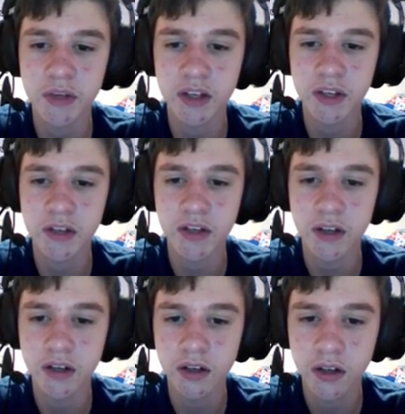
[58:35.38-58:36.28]
it.
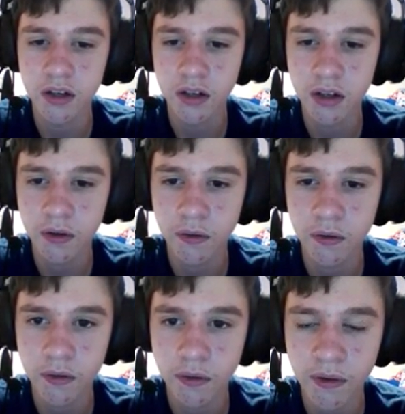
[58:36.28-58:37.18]

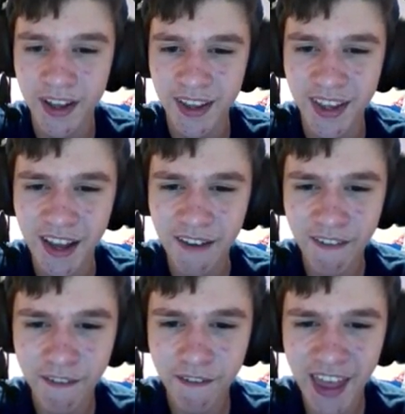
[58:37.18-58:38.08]
What?
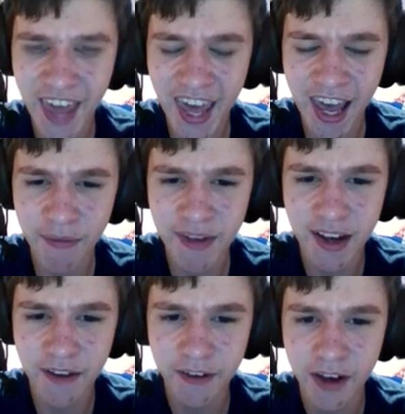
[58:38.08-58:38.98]
What happened
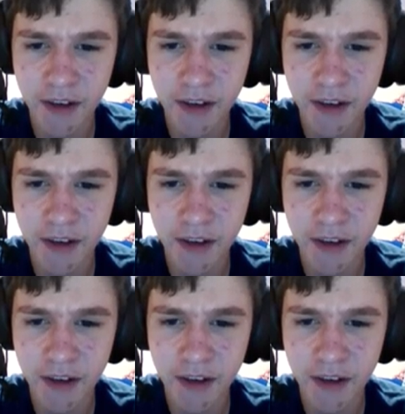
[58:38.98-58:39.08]
after I